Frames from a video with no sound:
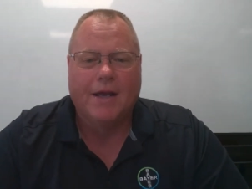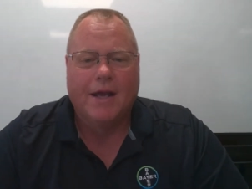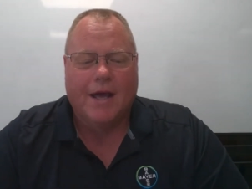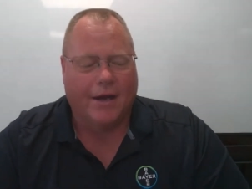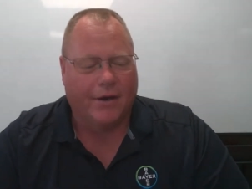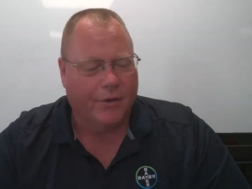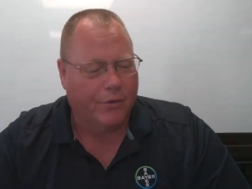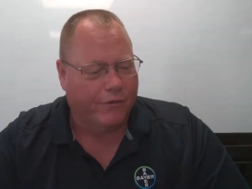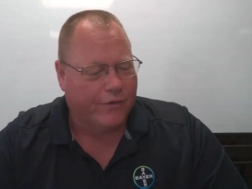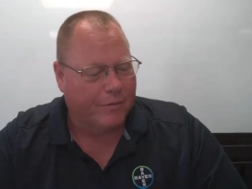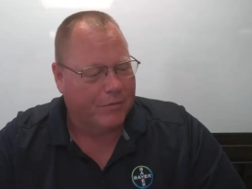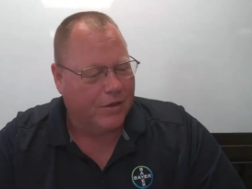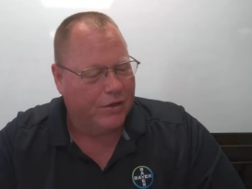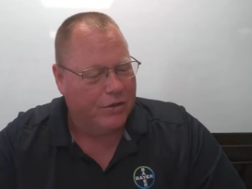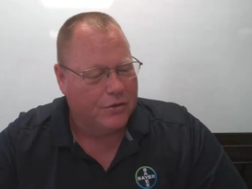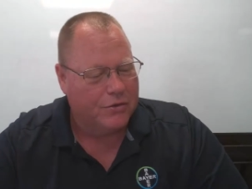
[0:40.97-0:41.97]
I don't know if I'm
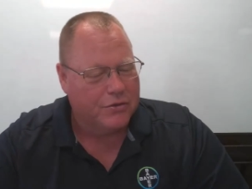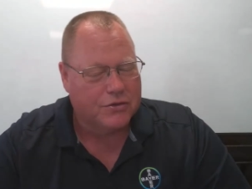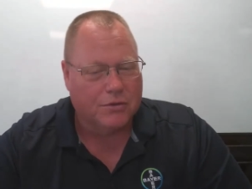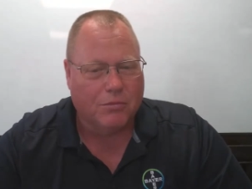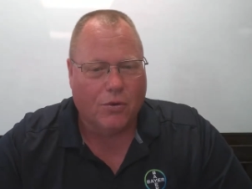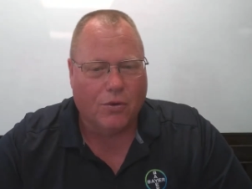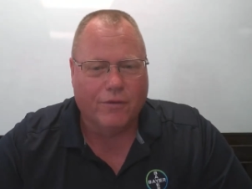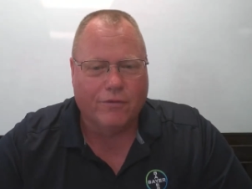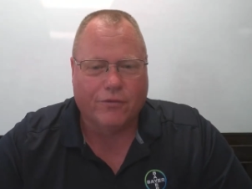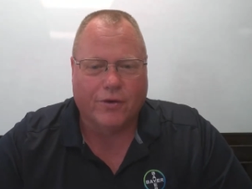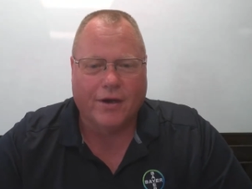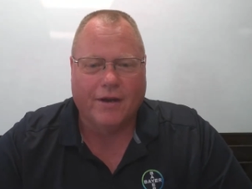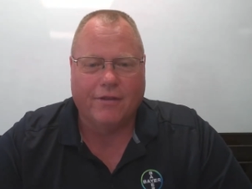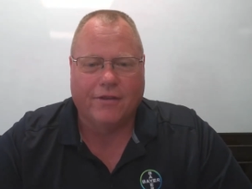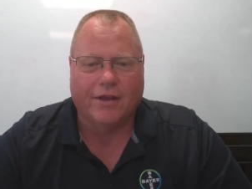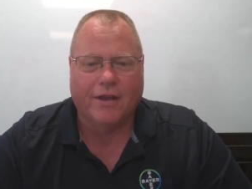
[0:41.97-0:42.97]
going to use the board for
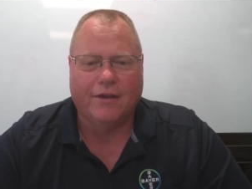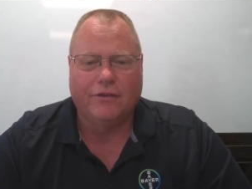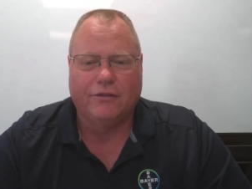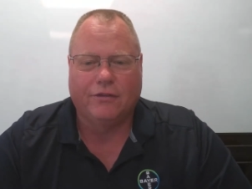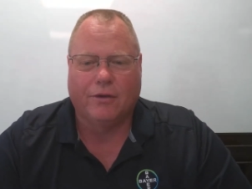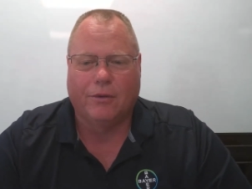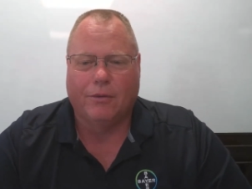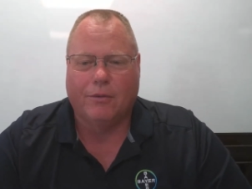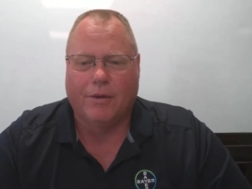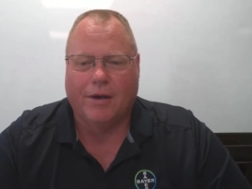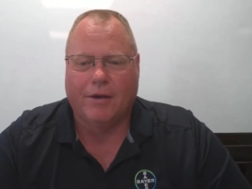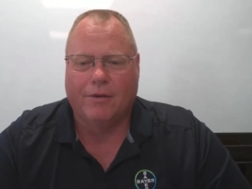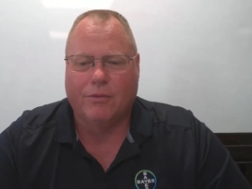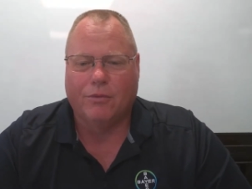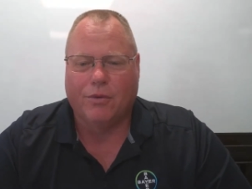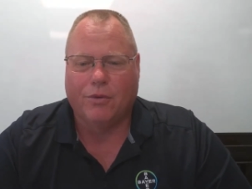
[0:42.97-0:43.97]
anything,
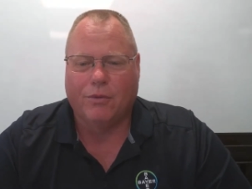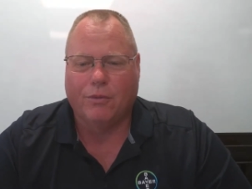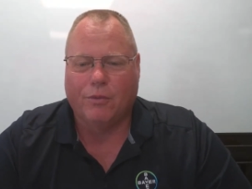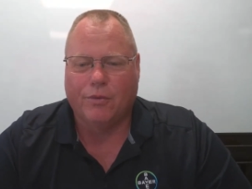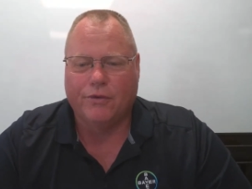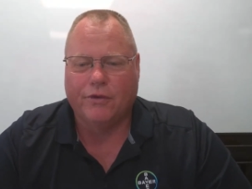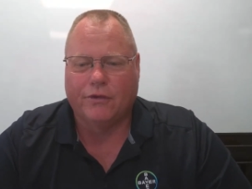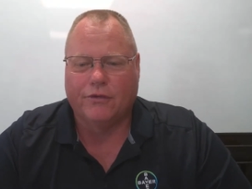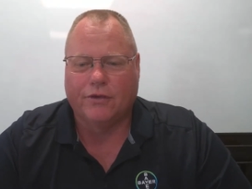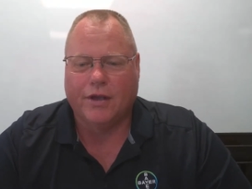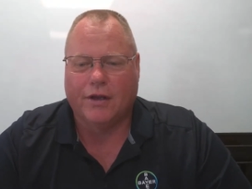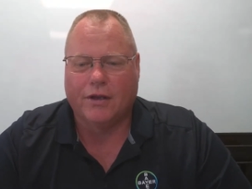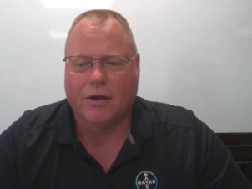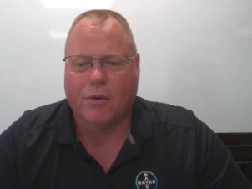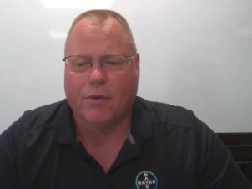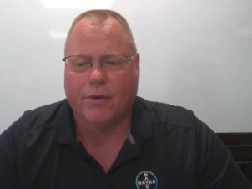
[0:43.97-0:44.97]
so we'll just
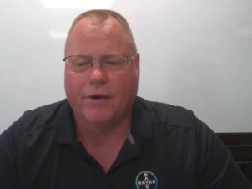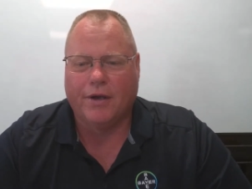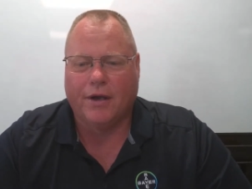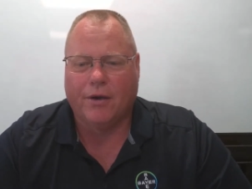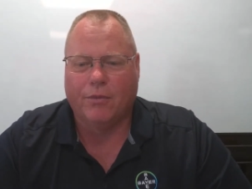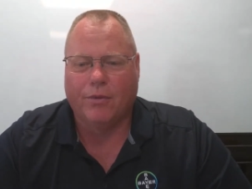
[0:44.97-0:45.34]
get going here.